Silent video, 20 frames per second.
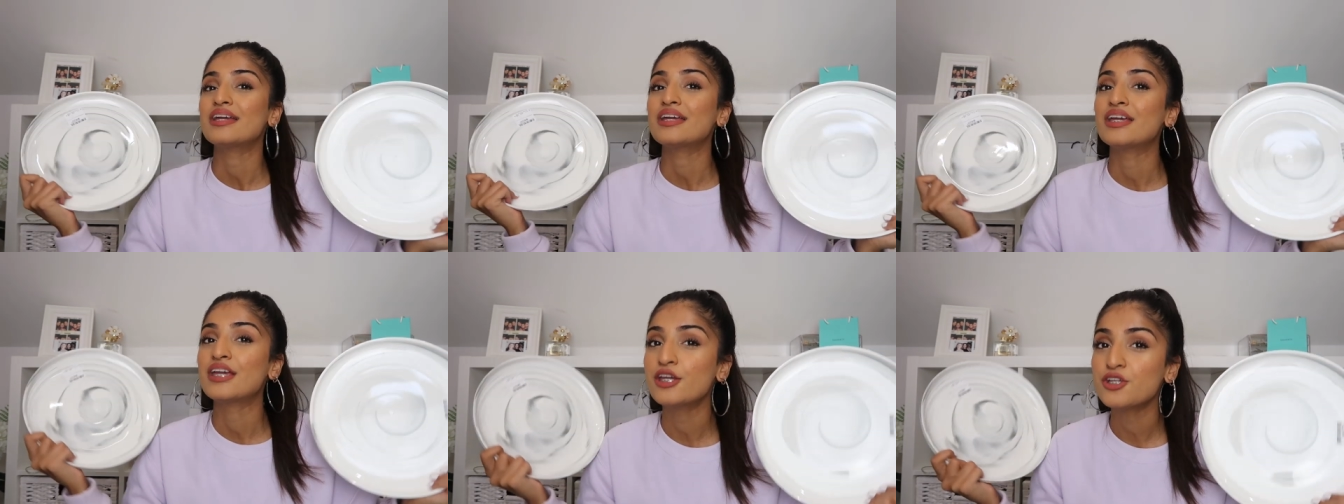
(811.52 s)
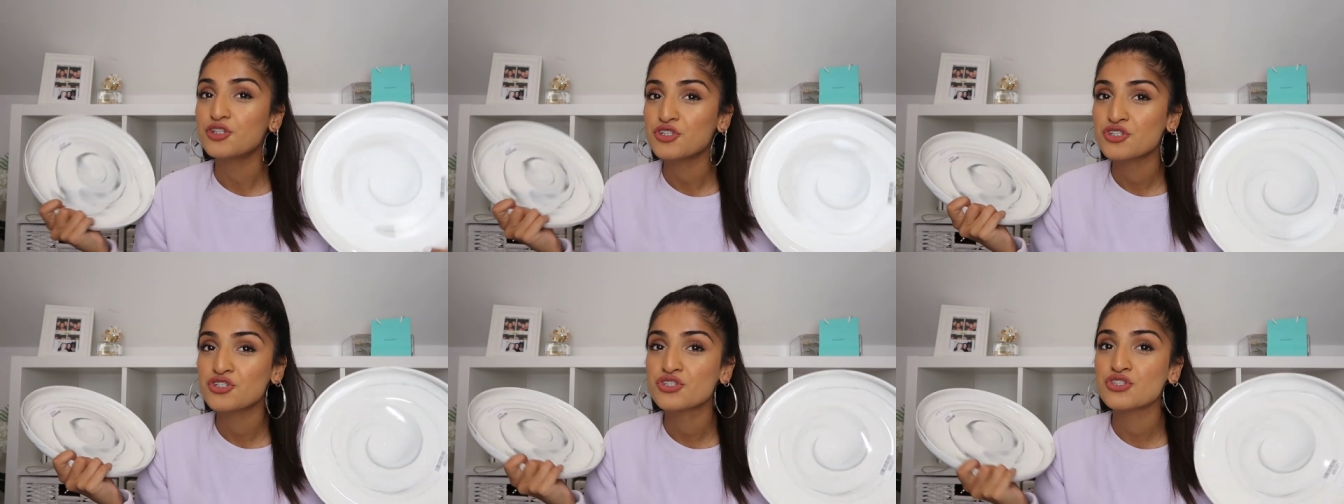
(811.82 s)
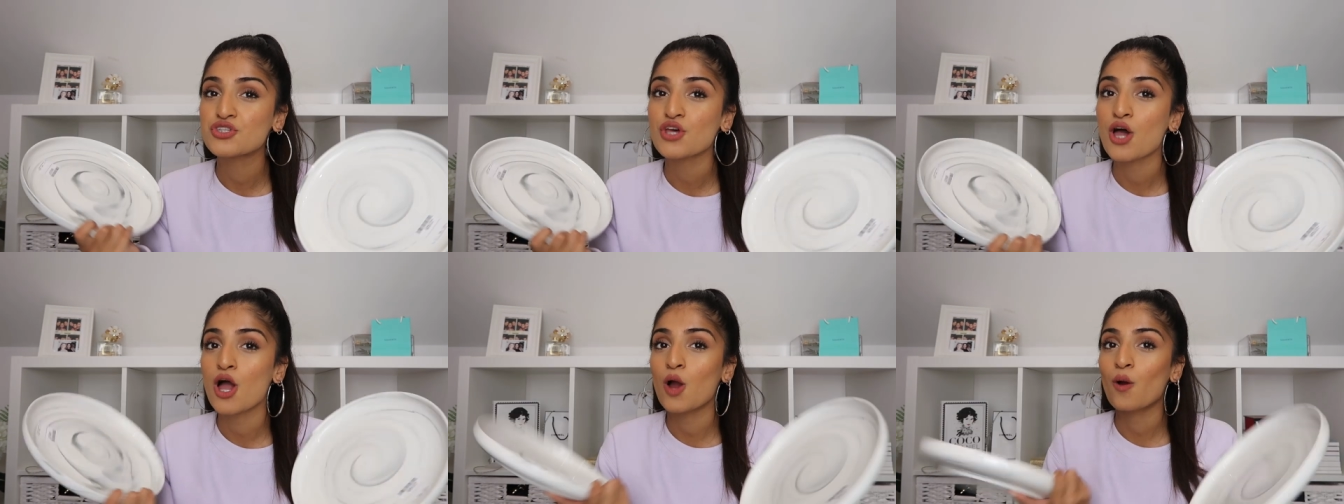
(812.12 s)
each.
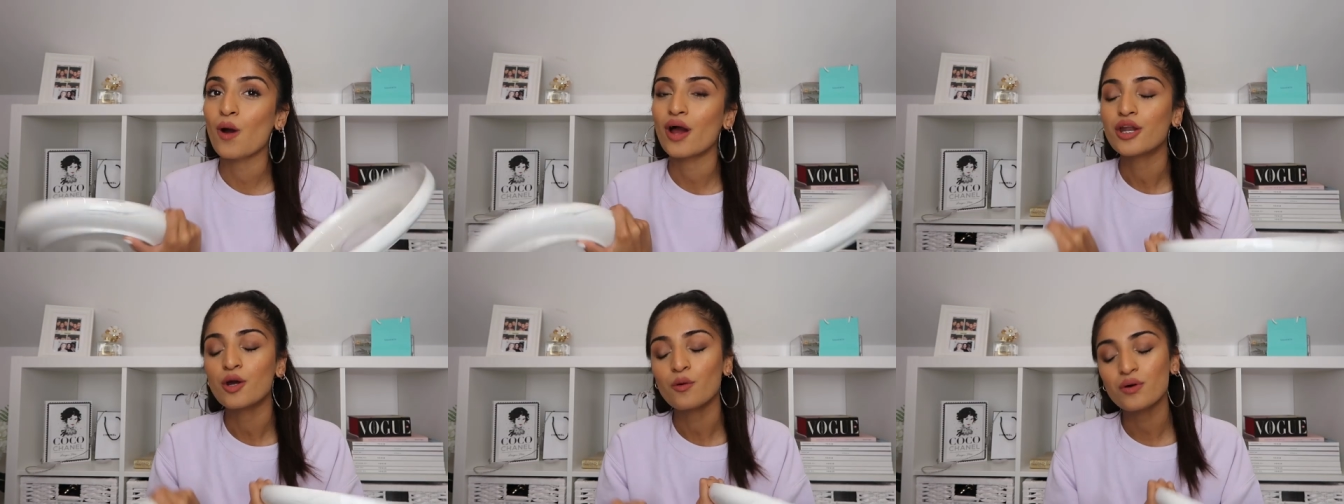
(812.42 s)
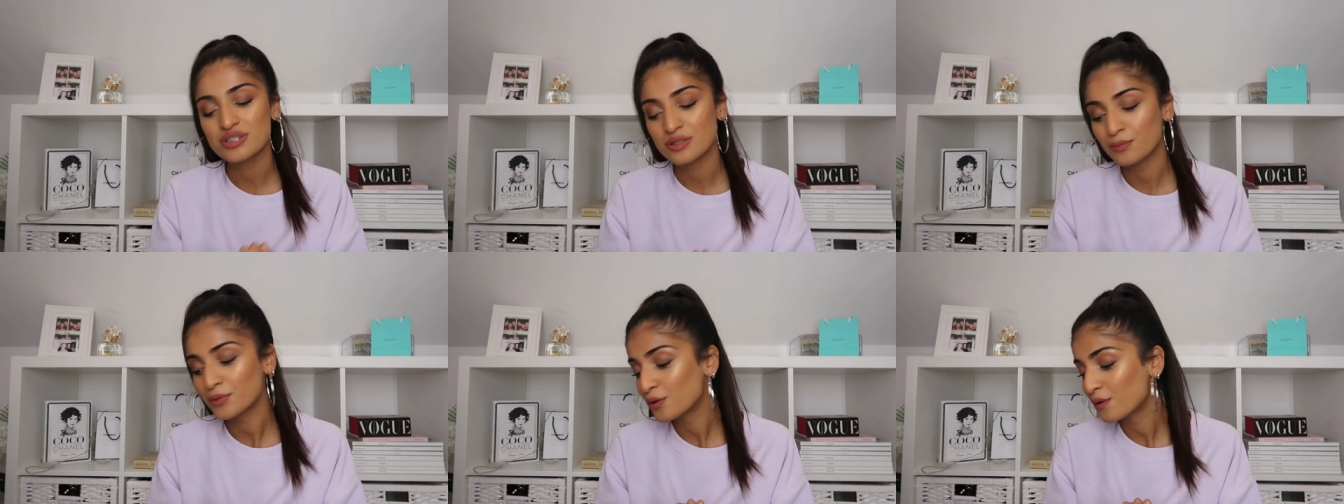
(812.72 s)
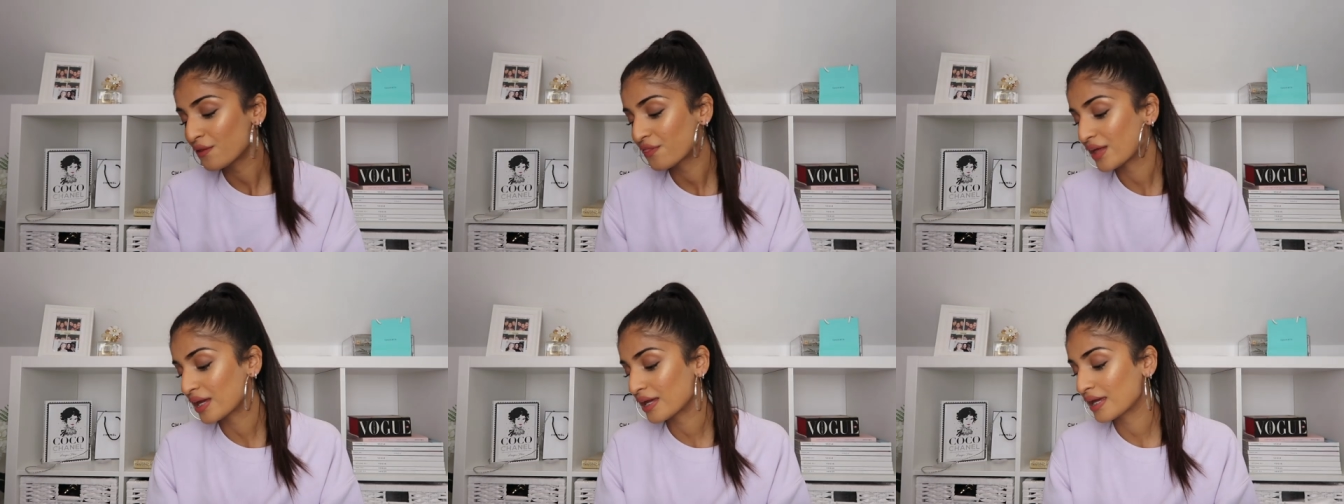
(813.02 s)
So I know what some of
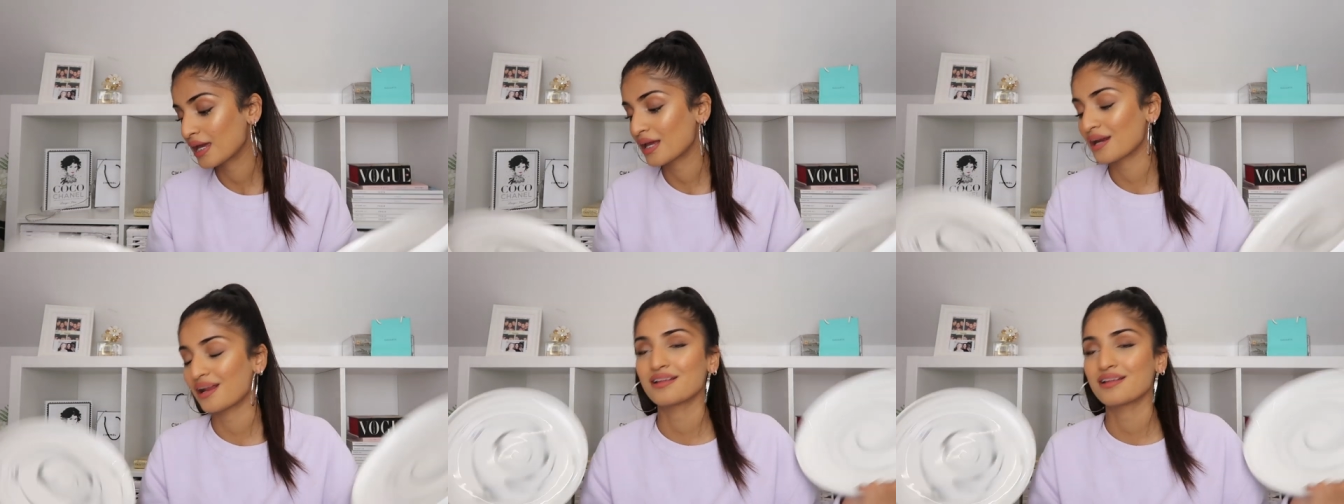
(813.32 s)
you are thinking,